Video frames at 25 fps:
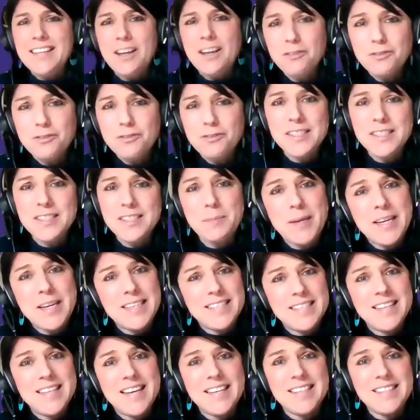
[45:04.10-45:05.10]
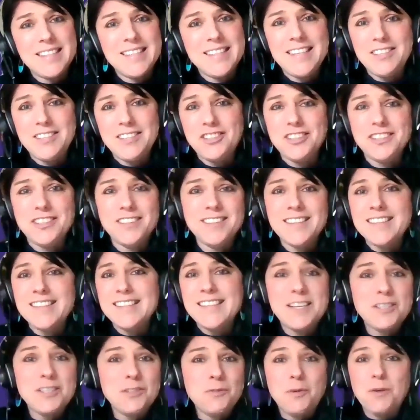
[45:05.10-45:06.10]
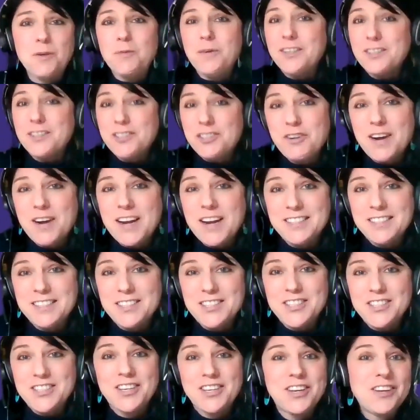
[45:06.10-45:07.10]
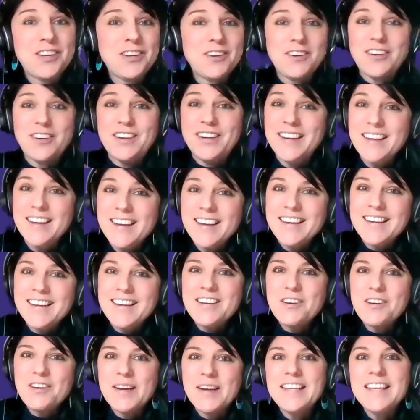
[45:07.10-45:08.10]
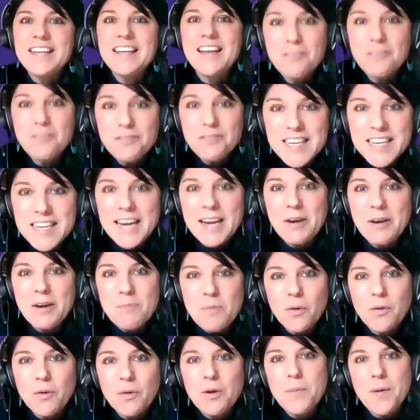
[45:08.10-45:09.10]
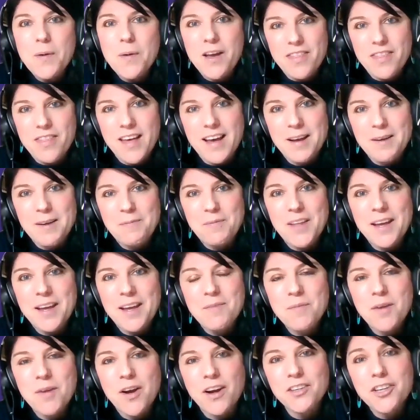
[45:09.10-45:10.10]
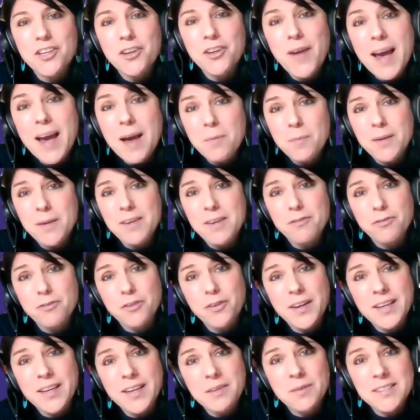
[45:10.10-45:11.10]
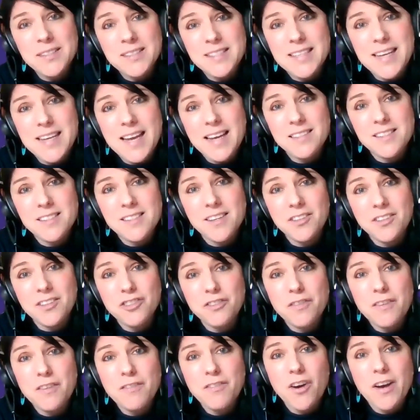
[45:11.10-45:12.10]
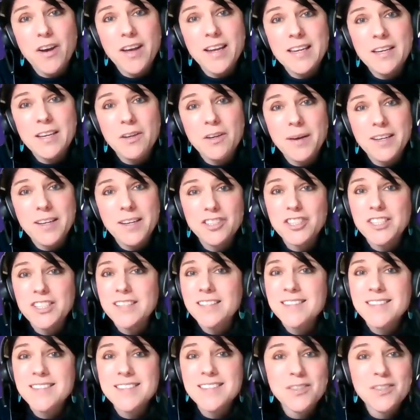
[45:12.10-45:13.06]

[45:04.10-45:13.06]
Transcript: love to speak to that teacher because that's what we're trying to do, or, you know, I'd love to hear more about that. Are you happy for anyone to get in touch if they've got any questions?